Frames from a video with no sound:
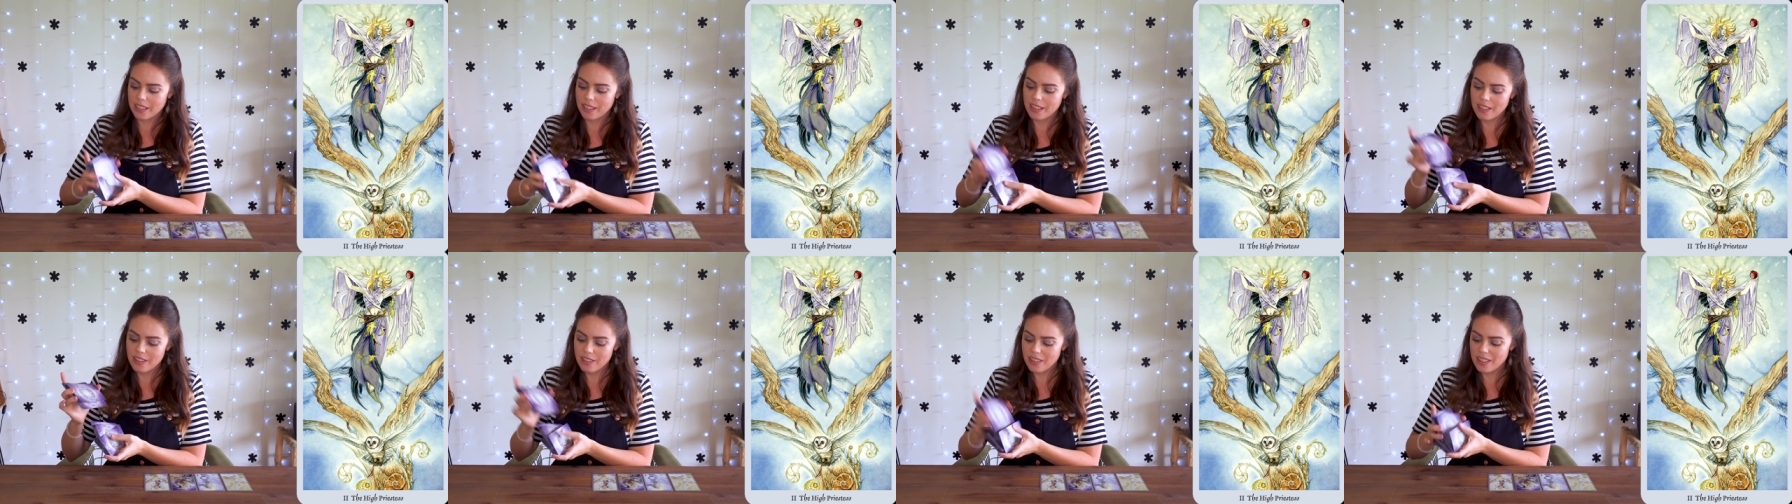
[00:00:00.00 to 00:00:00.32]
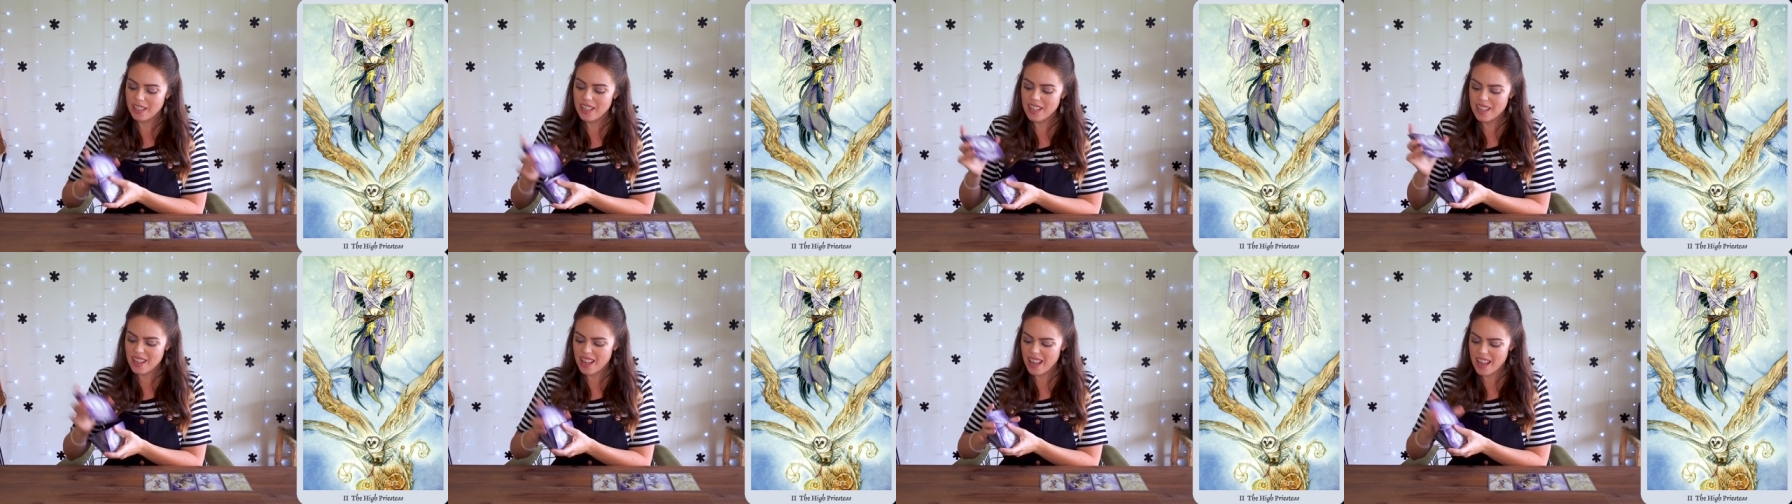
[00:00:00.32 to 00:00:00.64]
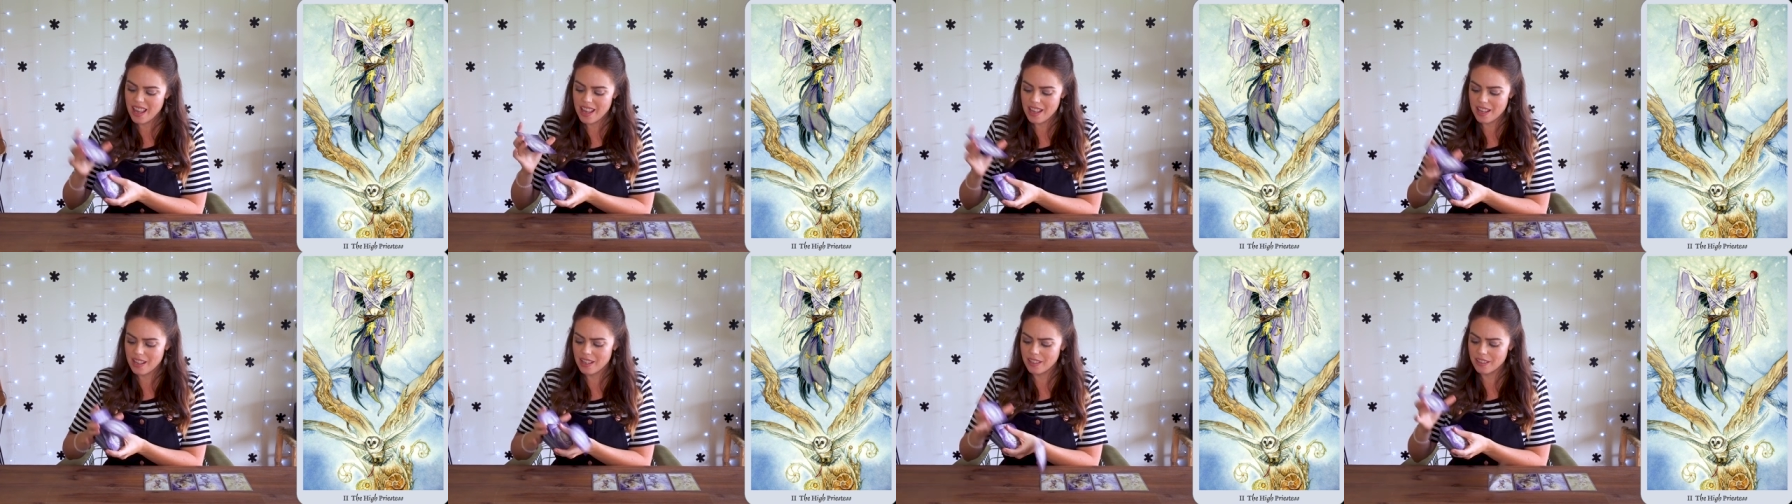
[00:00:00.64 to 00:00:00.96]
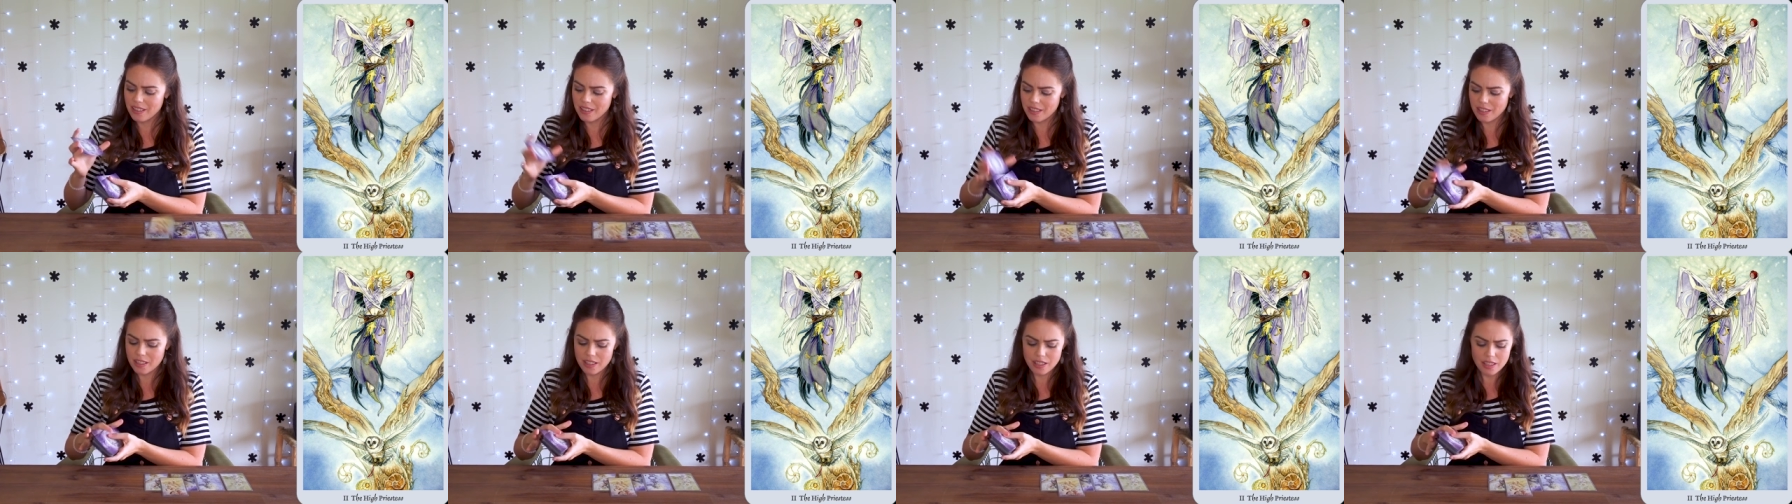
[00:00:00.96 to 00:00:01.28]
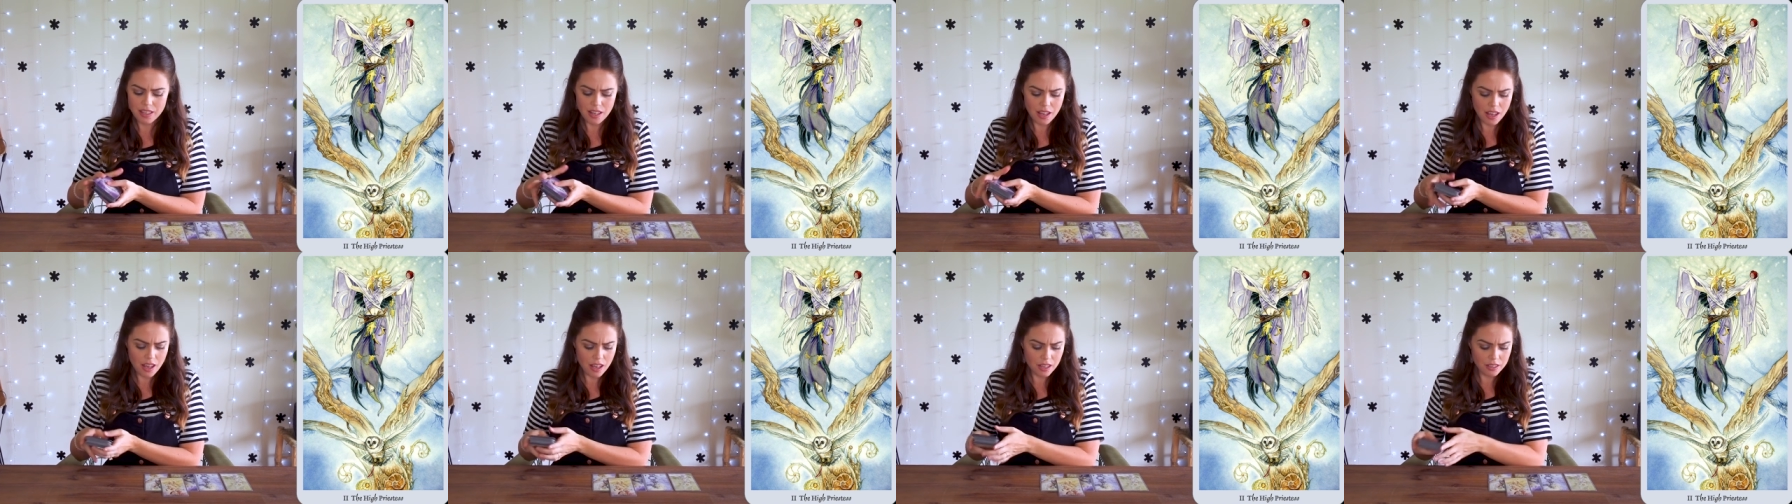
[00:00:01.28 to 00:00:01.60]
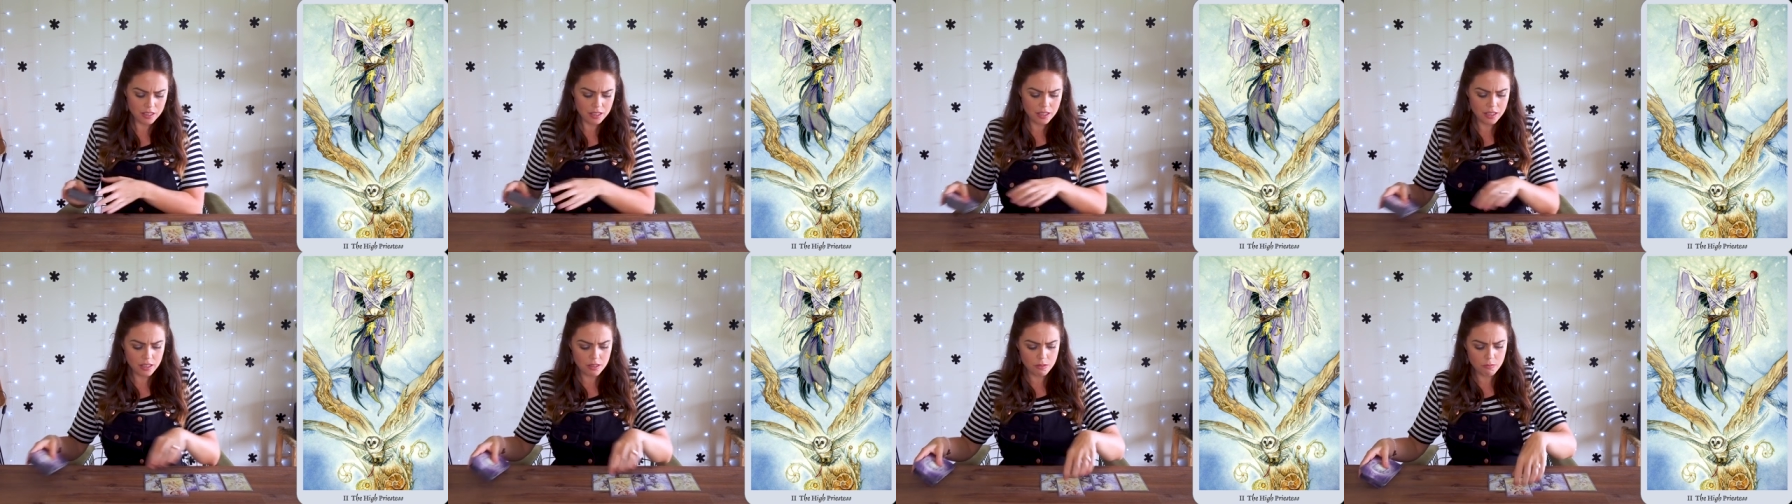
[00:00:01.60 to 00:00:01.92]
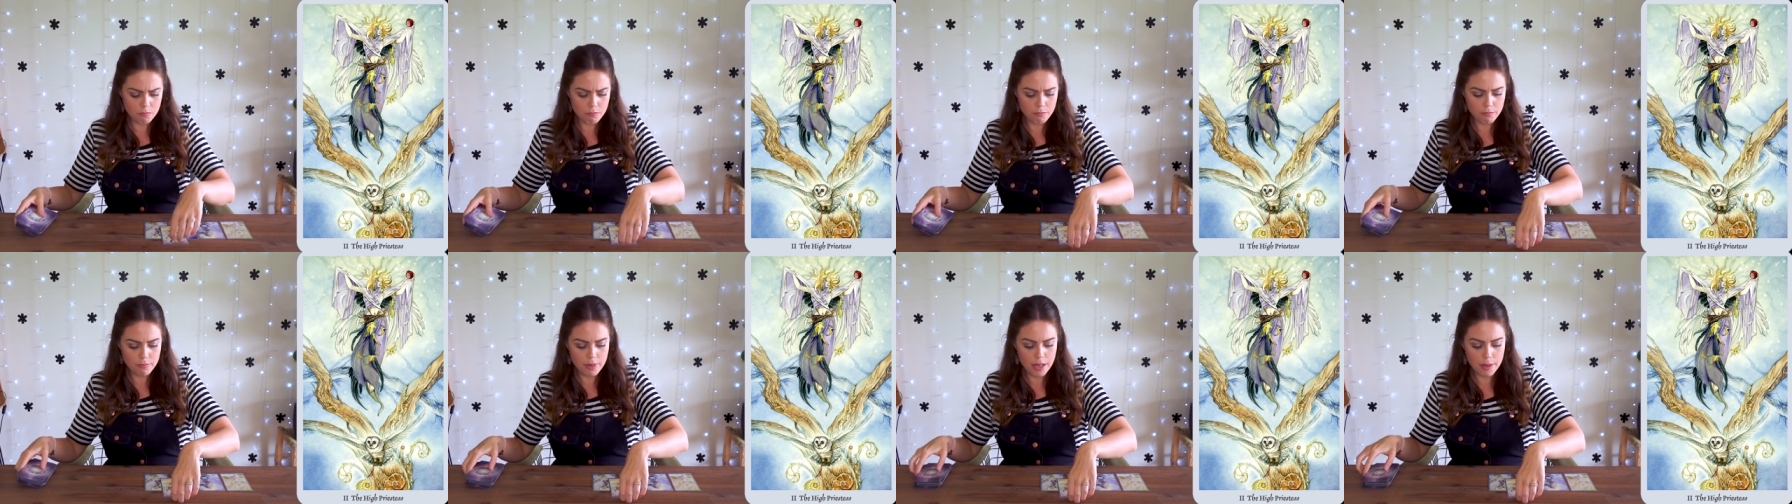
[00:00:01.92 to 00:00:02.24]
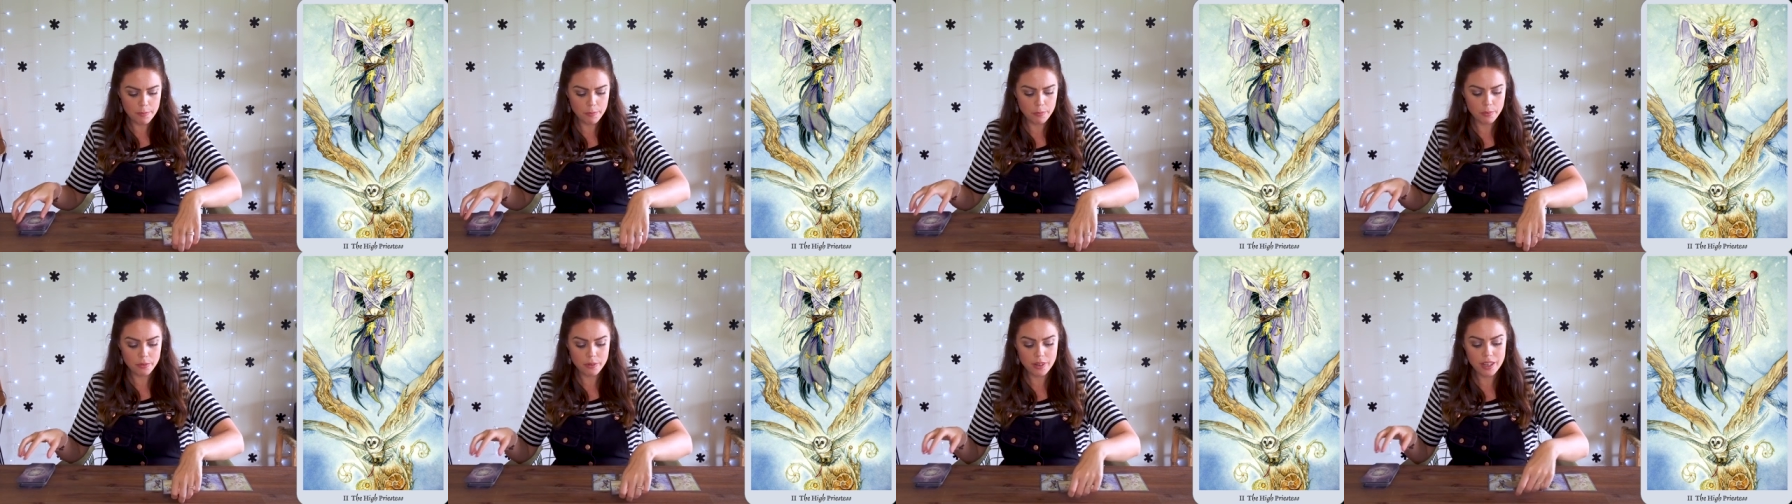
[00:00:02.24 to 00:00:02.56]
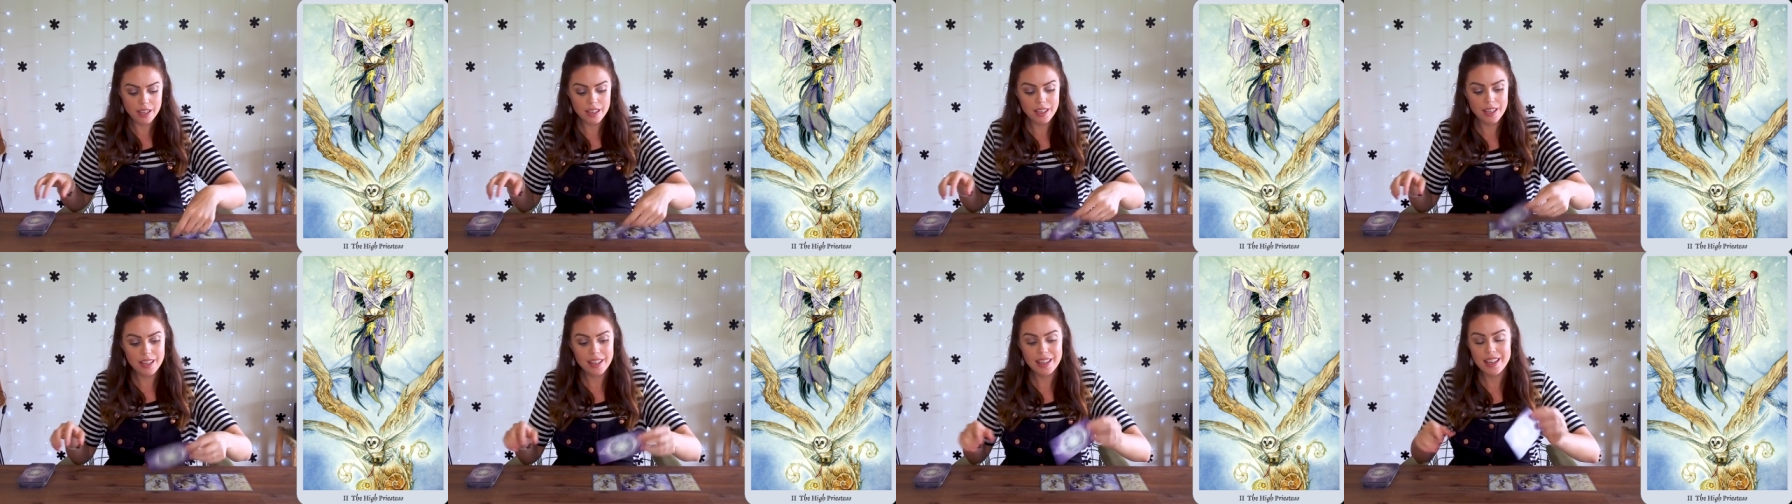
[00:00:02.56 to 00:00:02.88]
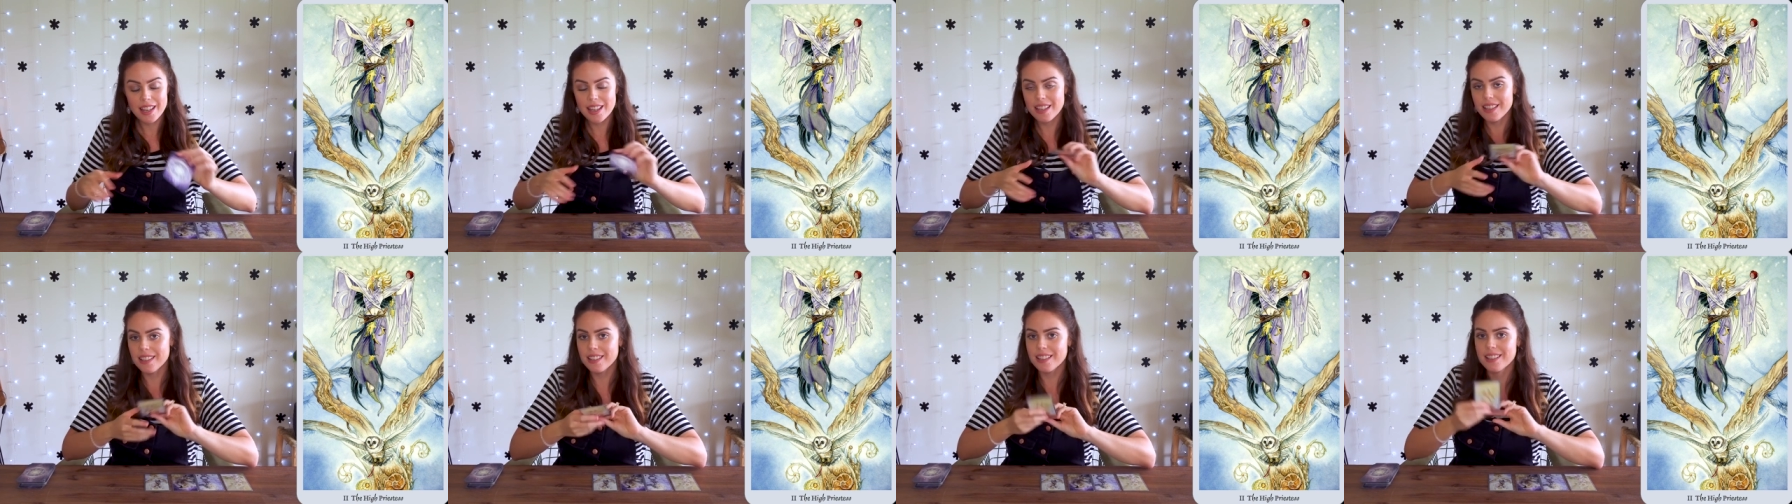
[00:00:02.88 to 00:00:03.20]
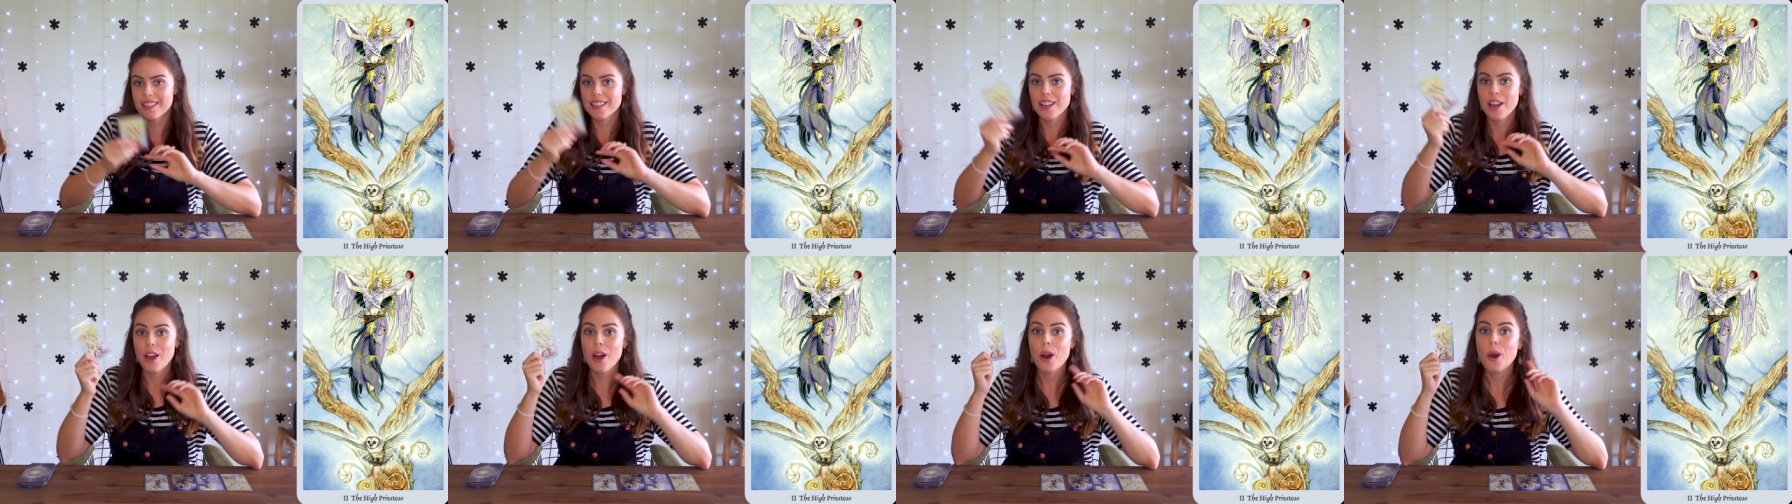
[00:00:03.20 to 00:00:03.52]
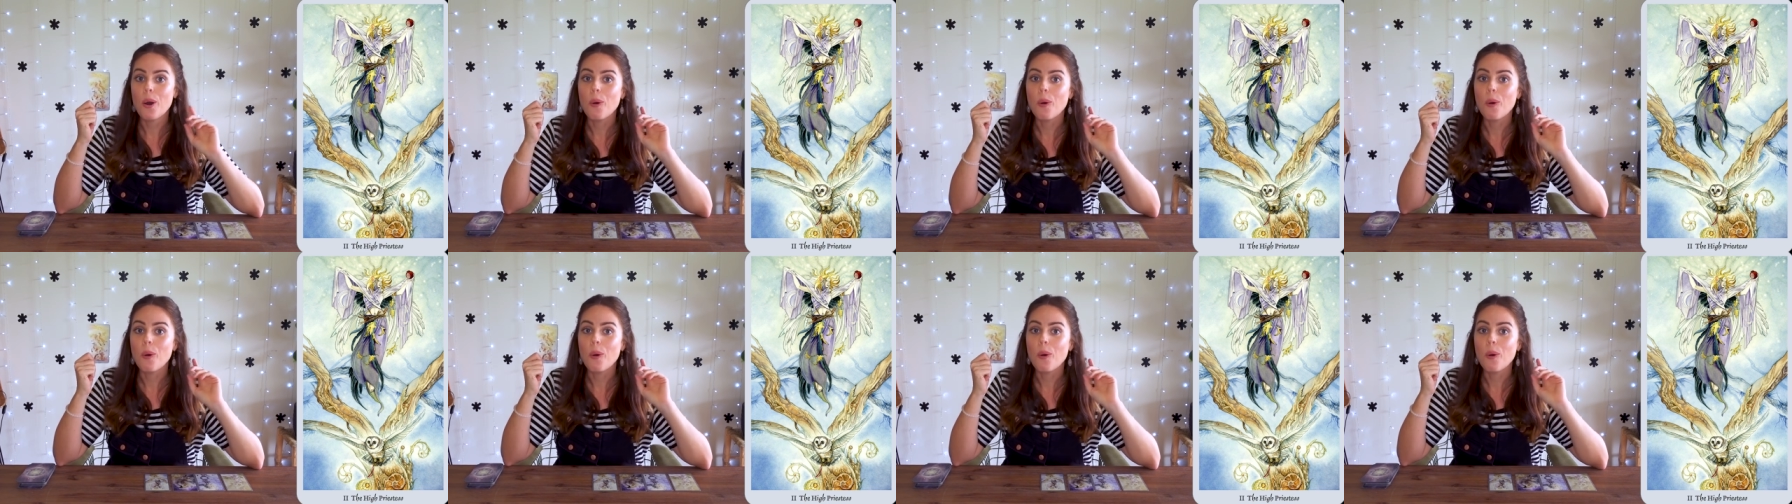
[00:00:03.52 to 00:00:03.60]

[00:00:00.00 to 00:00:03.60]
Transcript: You're the answer to my prayers.